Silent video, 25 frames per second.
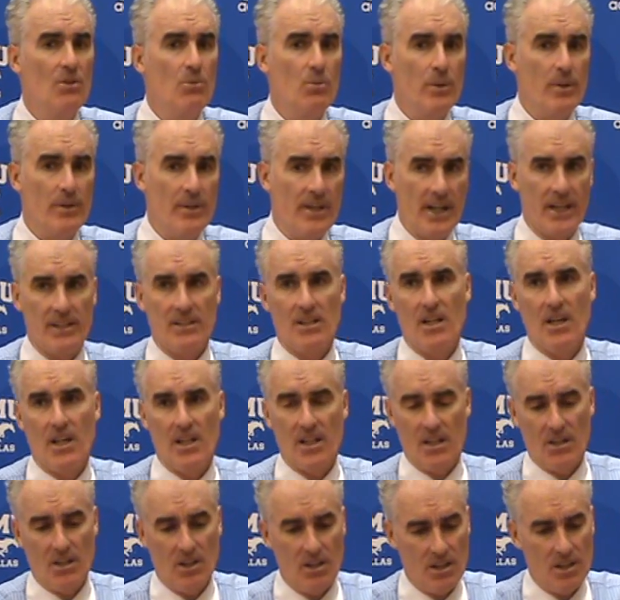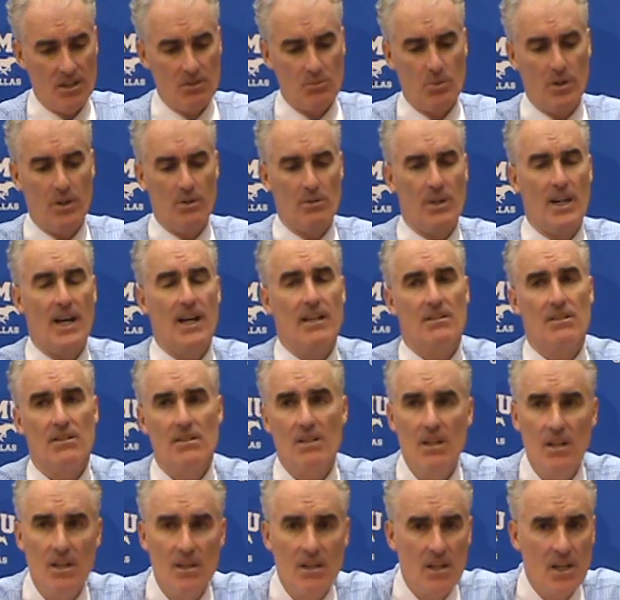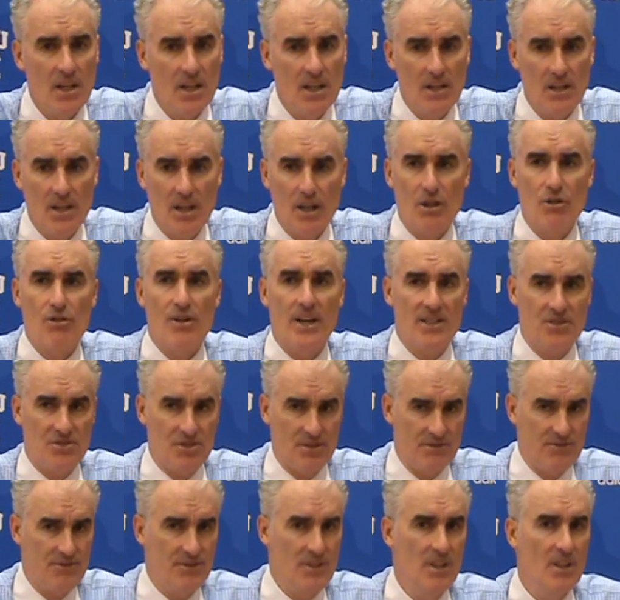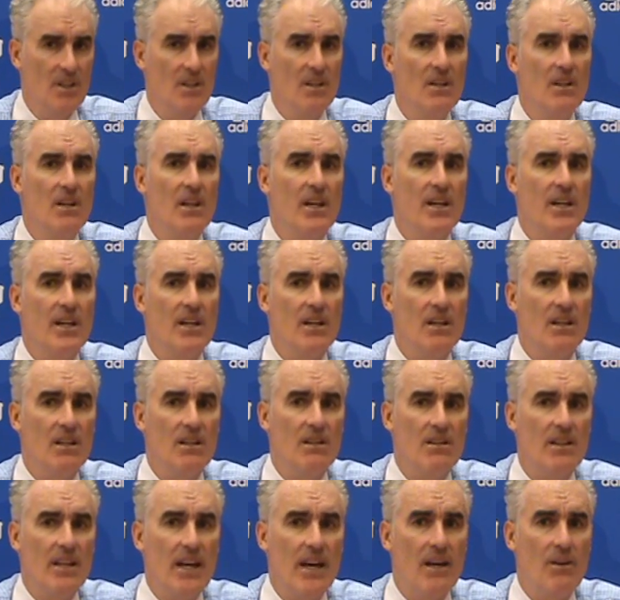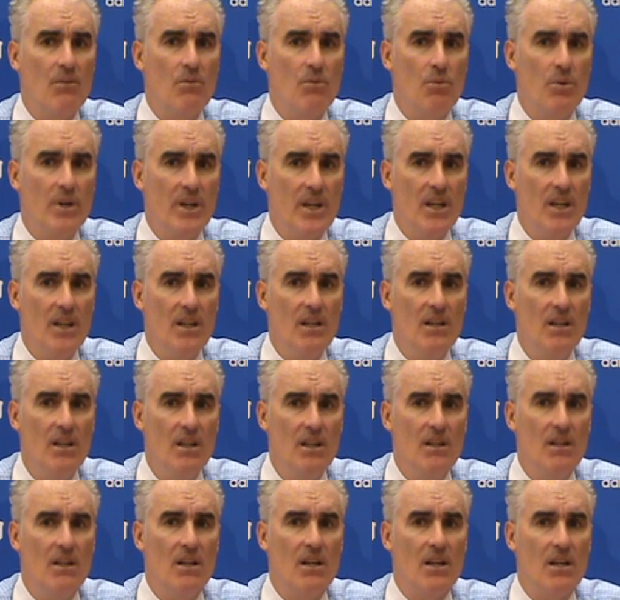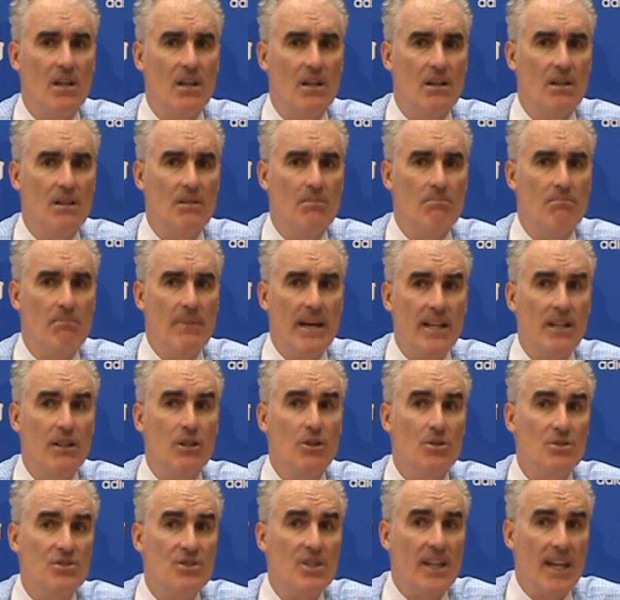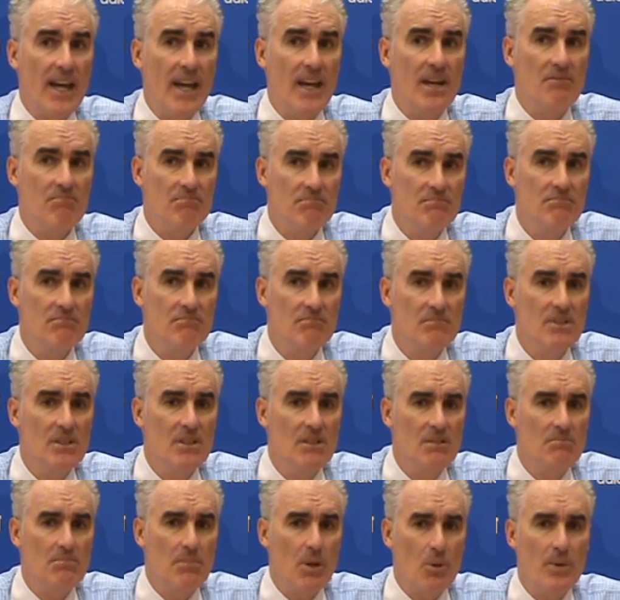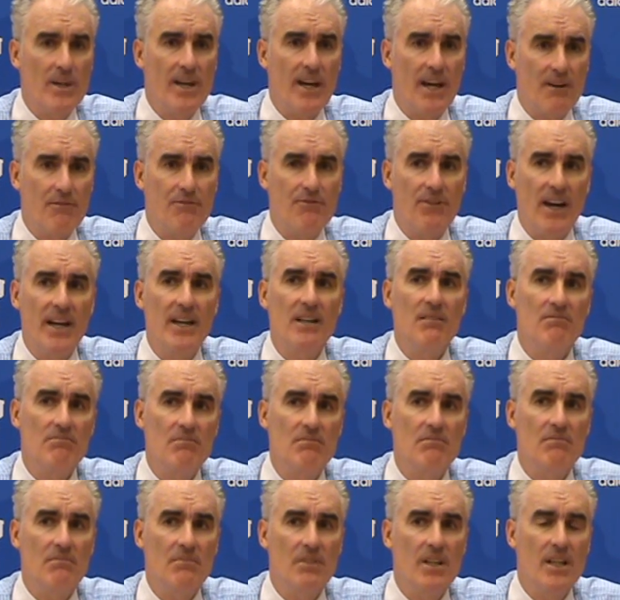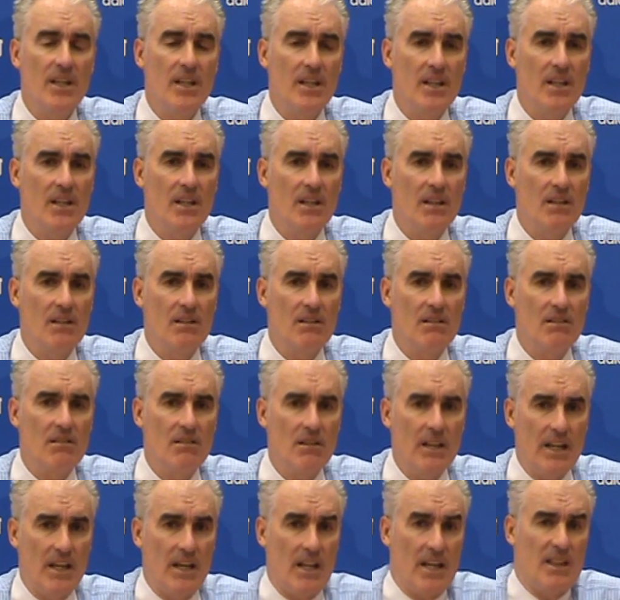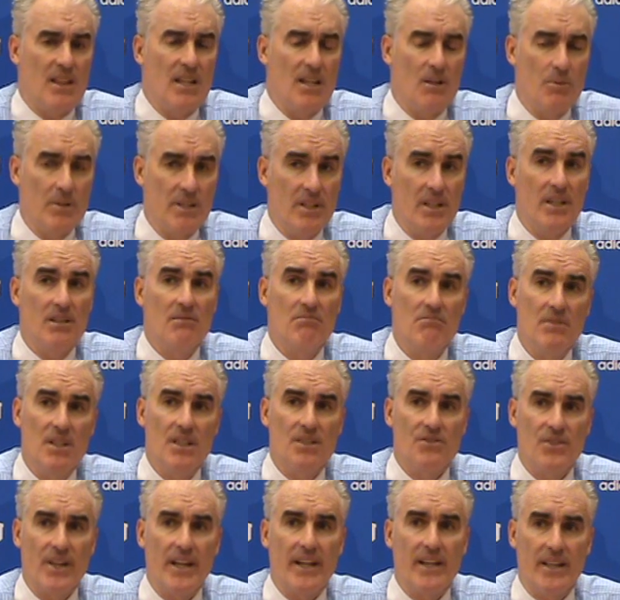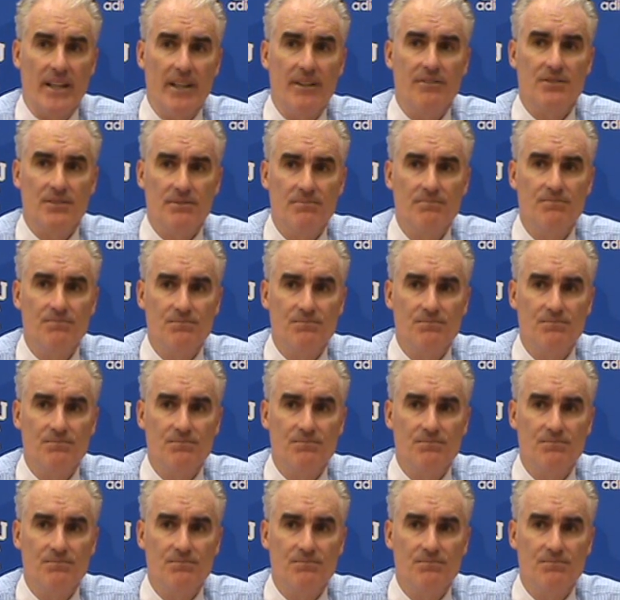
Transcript: We were not cutting hard. We were not aggressive, and that we may lose the game, but we got to fight. And I think we did in the second half.